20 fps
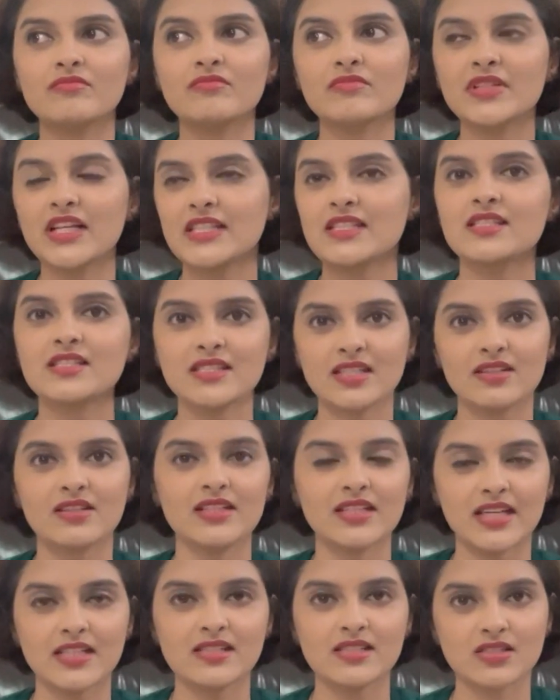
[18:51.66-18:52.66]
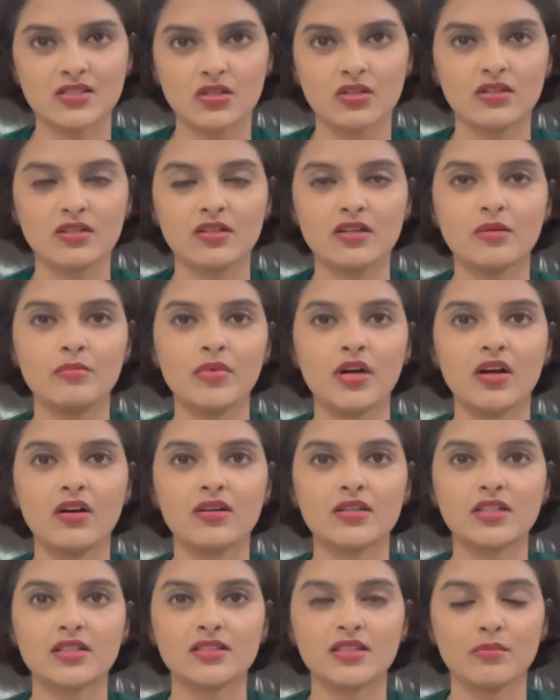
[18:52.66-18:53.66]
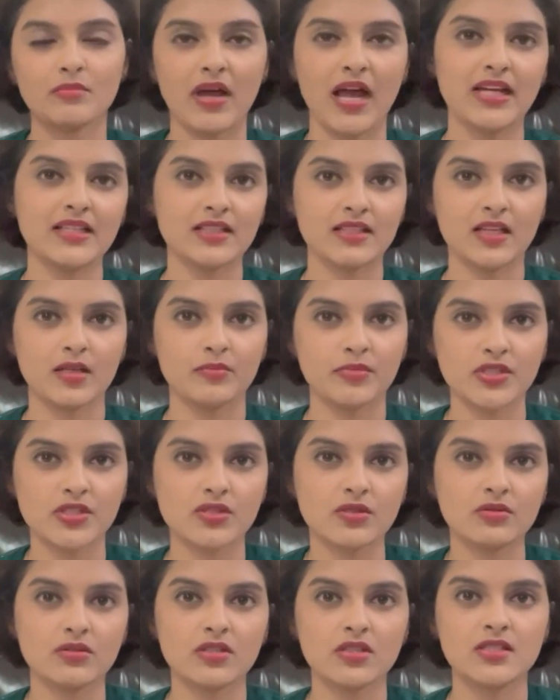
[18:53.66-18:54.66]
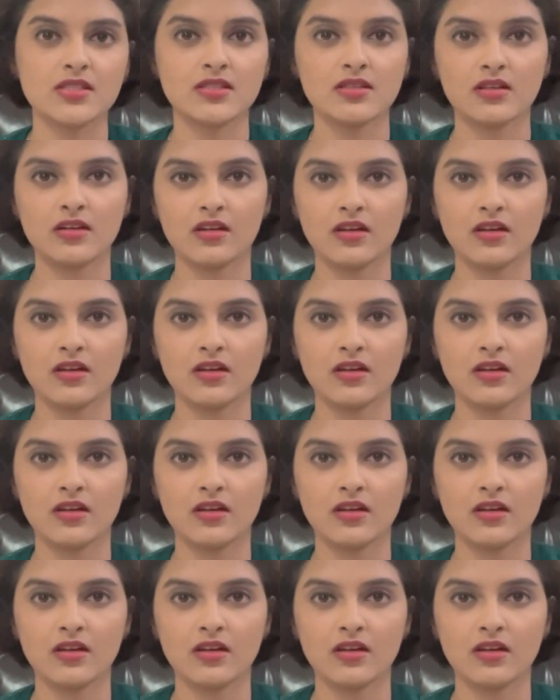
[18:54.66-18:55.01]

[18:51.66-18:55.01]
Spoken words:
let's talk about the manic episodes